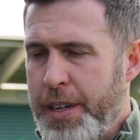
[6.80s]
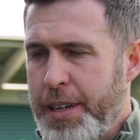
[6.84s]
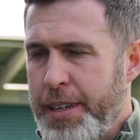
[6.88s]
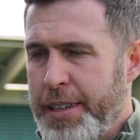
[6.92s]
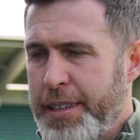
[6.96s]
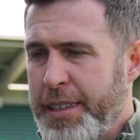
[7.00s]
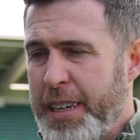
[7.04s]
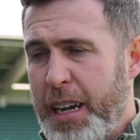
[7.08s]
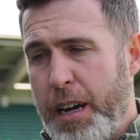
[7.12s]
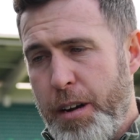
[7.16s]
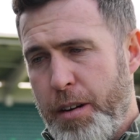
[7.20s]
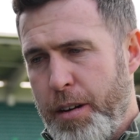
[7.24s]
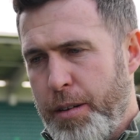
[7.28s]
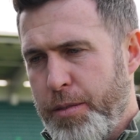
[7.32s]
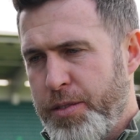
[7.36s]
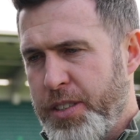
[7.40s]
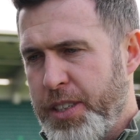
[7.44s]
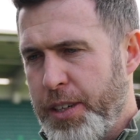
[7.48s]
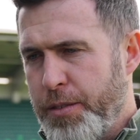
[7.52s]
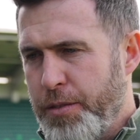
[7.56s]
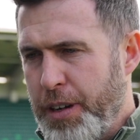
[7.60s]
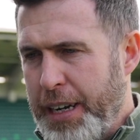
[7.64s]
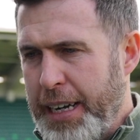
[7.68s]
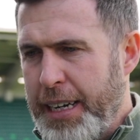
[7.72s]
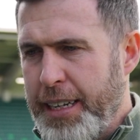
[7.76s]
Yeah,
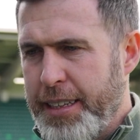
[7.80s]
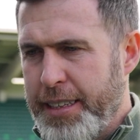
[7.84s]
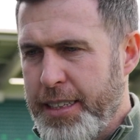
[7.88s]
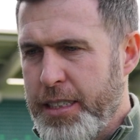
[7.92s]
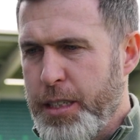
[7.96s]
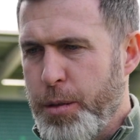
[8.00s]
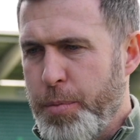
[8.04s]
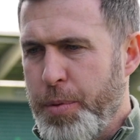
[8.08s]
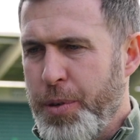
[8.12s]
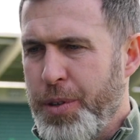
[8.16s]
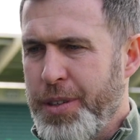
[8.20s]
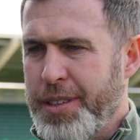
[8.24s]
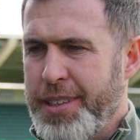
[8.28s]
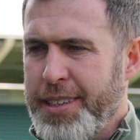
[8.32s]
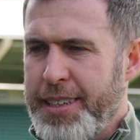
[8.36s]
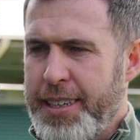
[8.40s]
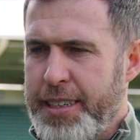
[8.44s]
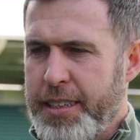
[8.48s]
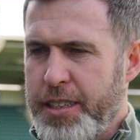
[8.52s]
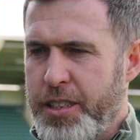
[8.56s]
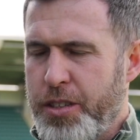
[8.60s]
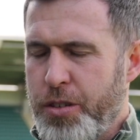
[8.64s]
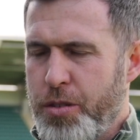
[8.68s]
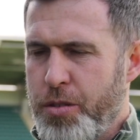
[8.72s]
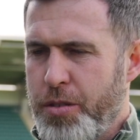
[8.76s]
obviously really disappointing,
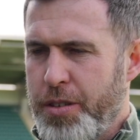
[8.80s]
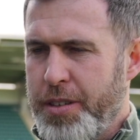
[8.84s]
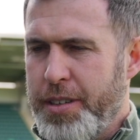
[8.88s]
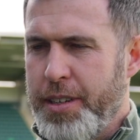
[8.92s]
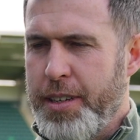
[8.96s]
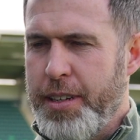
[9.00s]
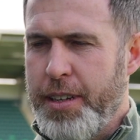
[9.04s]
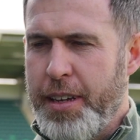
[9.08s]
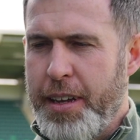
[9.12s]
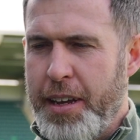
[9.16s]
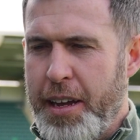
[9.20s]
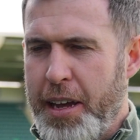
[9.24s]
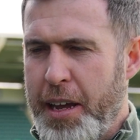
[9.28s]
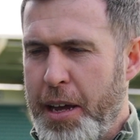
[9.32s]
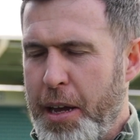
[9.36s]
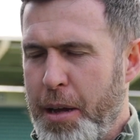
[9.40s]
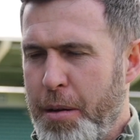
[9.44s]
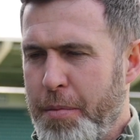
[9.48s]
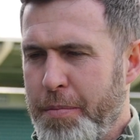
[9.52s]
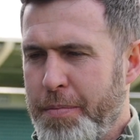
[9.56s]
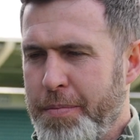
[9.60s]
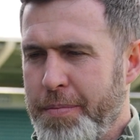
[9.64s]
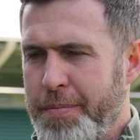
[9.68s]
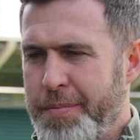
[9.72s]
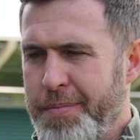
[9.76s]
and it's hurting.
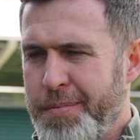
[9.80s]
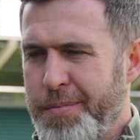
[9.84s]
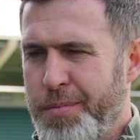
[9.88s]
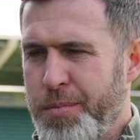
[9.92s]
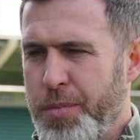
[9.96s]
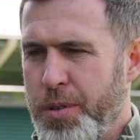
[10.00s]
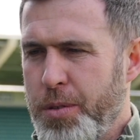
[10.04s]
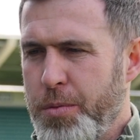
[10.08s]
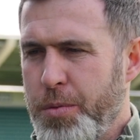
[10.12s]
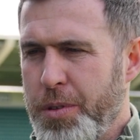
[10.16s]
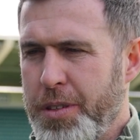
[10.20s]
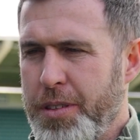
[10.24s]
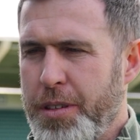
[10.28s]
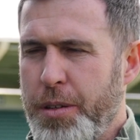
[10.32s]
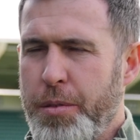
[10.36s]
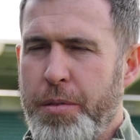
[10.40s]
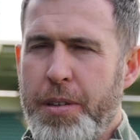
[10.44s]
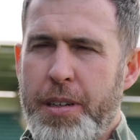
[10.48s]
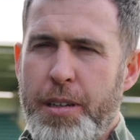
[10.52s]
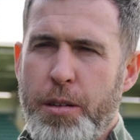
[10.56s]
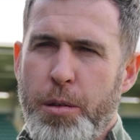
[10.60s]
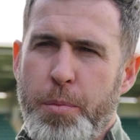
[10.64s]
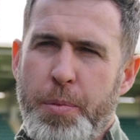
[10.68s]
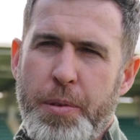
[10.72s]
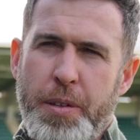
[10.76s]
We're
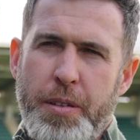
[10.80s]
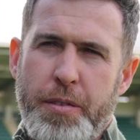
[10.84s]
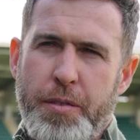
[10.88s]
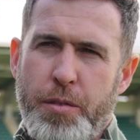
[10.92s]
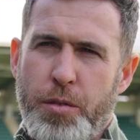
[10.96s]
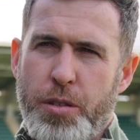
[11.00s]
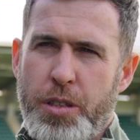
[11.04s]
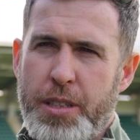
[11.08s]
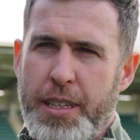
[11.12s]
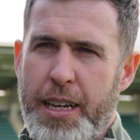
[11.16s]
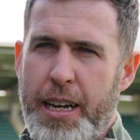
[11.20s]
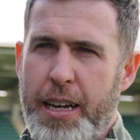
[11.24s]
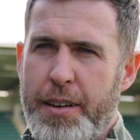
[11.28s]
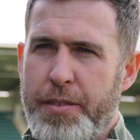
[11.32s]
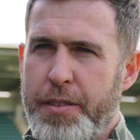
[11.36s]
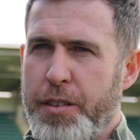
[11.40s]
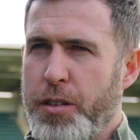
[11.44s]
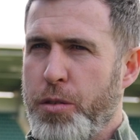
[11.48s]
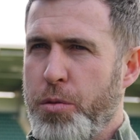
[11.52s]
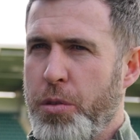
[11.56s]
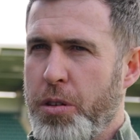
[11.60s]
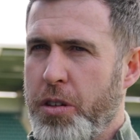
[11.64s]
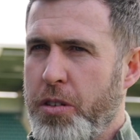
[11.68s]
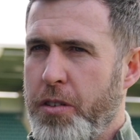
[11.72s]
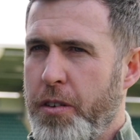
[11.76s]
2-0 up in the first half
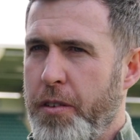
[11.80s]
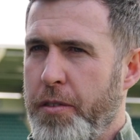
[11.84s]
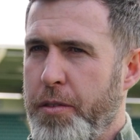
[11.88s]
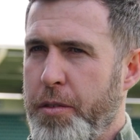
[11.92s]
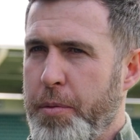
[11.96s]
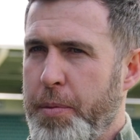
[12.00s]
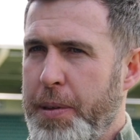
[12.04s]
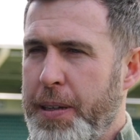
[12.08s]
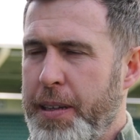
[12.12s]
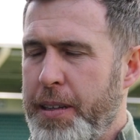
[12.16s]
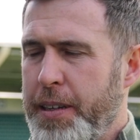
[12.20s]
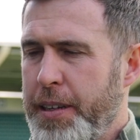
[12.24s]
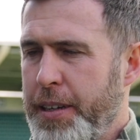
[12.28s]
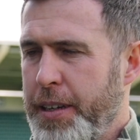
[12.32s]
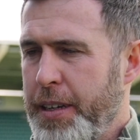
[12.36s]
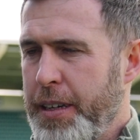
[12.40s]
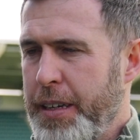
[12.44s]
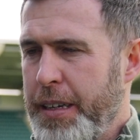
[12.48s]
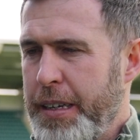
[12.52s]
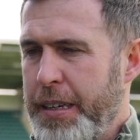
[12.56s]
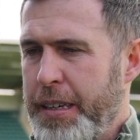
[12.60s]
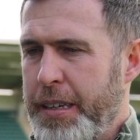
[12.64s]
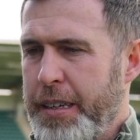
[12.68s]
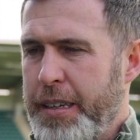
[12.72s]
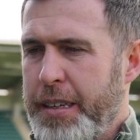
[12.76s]
and quite comfortable,
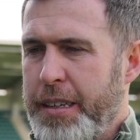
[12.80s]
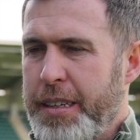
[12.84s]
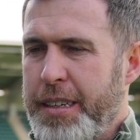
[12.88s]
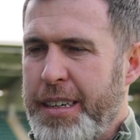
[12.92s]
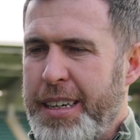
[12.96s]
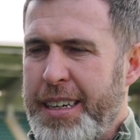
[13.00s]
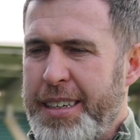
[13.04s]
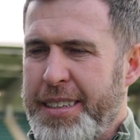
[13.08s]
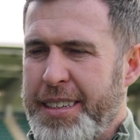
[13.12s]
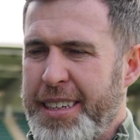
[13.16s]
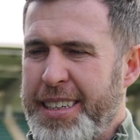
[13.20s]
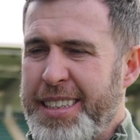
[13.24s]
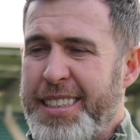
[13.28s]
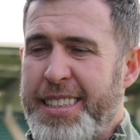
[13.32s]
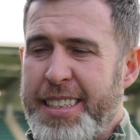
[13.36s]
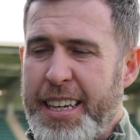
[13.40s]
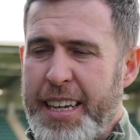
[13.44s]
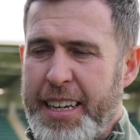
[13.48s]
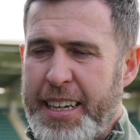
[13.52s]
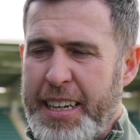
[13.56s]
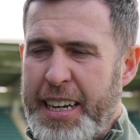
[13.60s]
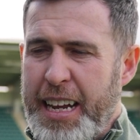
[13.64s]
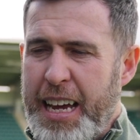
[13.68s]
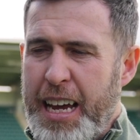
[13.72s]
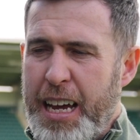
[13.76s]
and then
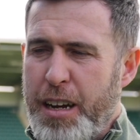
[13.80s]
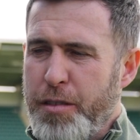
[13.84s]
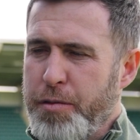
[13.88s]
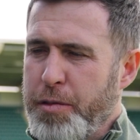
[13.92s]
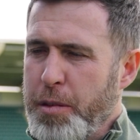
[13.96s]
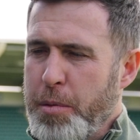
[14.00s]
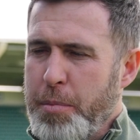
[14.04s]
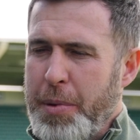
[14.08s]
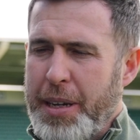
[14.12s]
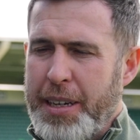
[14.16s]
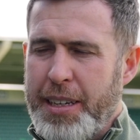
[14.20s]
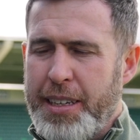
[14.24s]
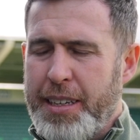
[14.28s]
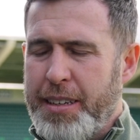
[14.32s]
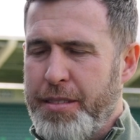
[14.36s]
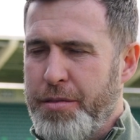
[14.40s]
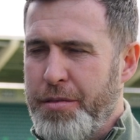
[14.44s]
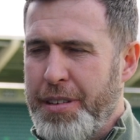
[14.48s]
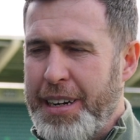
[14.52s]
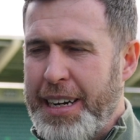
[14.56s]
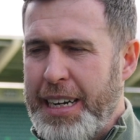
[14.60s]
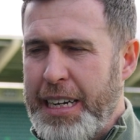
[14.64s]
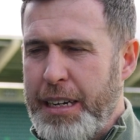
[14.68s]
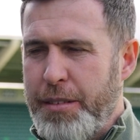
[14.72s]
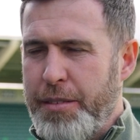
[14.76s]
second half we make
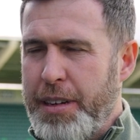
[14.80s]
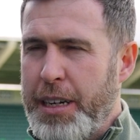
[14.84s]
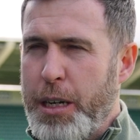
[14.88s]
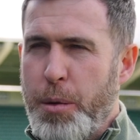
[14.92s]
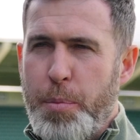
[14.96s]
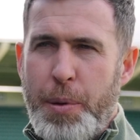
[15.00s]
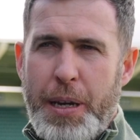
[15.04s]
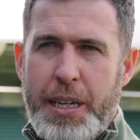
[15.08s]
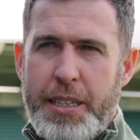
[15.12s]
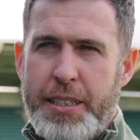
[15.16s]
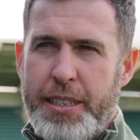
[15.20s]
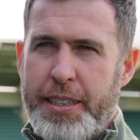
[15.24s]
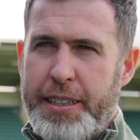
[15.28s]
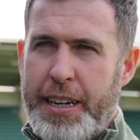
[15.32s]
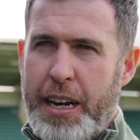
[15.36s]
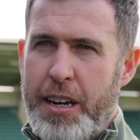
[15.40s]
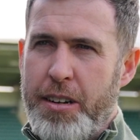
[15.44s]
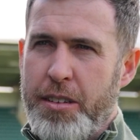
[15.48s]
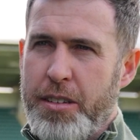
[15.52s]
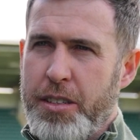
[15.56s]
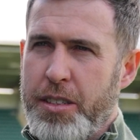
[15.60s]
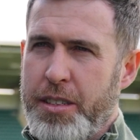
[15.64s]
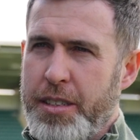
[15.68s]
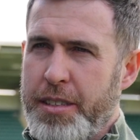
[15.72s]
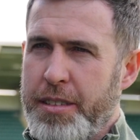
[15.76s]
really basic
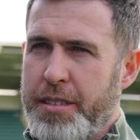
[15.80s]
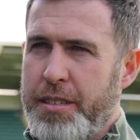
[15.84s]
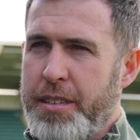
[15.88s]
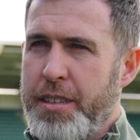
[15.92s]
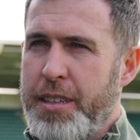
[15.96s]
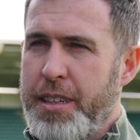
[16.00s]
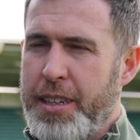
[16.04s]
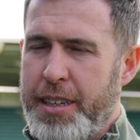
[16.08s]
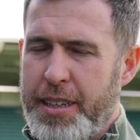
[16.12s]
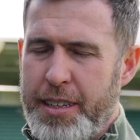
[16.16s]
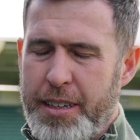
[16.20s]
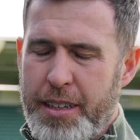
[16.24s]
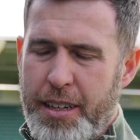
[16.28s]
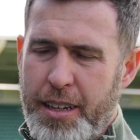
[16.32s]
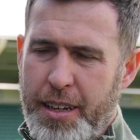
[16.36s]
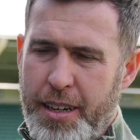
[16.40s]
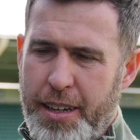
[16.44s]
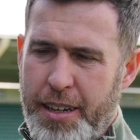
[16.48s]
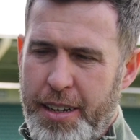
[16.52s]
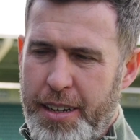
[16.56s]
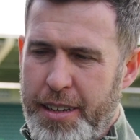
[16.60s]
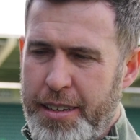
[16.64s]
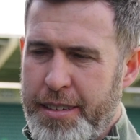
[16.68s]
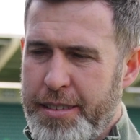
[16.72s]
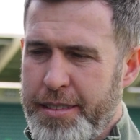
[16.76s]
errors, and
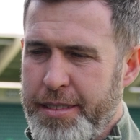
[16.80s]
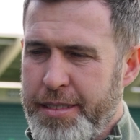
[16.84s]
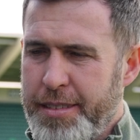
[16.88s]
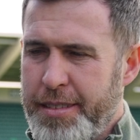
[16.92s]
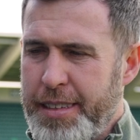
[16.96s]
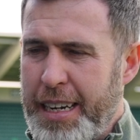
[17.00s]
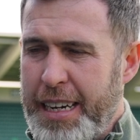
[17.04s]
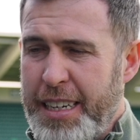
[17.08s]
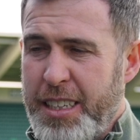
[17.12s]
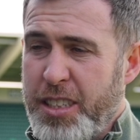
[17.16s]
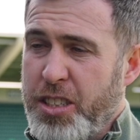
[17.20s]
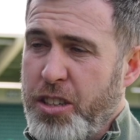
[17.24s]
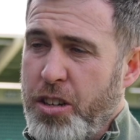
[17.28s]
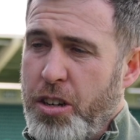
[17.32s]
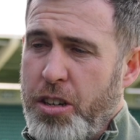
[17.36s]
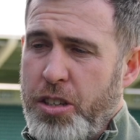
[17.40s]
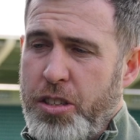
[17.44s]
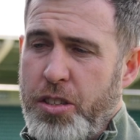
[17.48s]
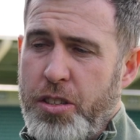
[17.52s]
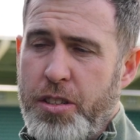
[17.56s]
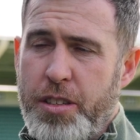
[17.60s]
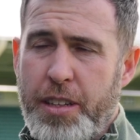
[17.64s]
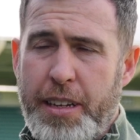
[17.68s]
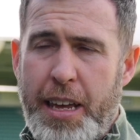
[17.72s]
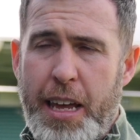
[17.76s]
it's
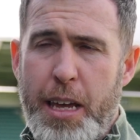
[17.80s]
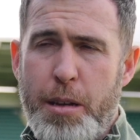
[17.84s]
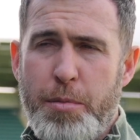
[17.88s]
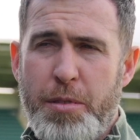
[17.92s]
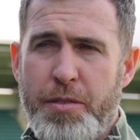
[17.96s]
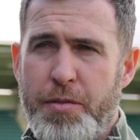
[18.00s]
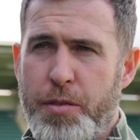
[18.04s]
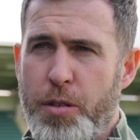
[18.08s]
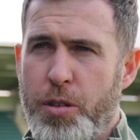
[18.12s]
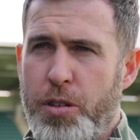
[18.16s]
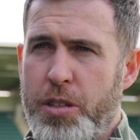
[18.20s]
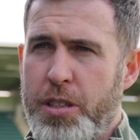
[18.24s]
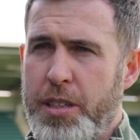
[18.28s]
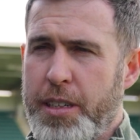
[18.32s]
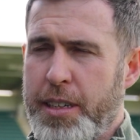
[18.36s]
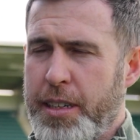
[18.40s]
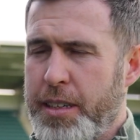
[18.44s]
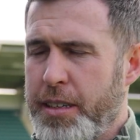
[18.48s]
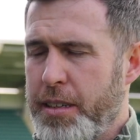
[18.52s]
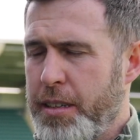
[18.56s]
cost us the game, unfortunately.